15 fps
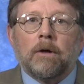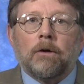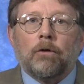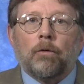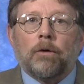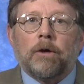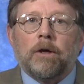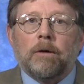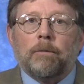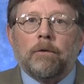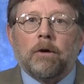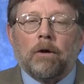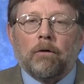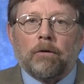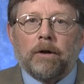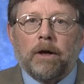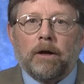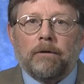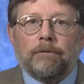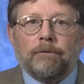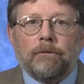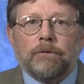you will keep Carroll
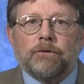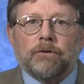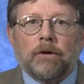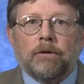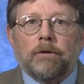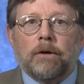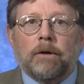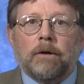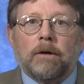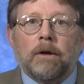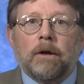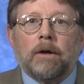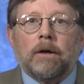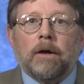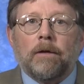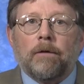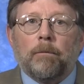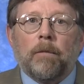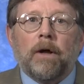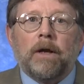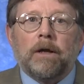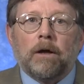County Food Sunday and the
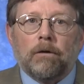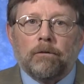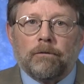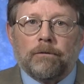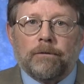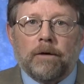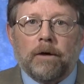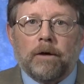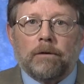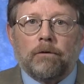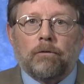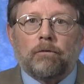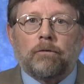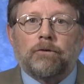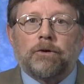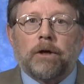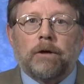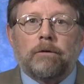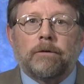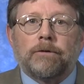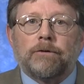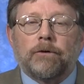many other fine local
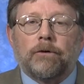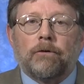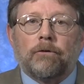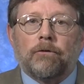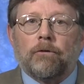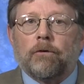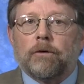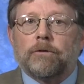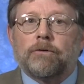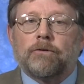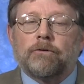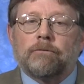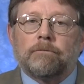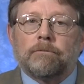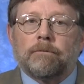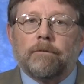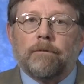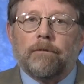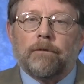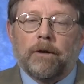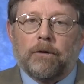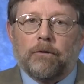charities in your thoughts.
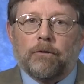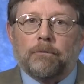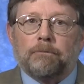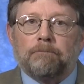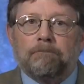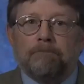Thank you.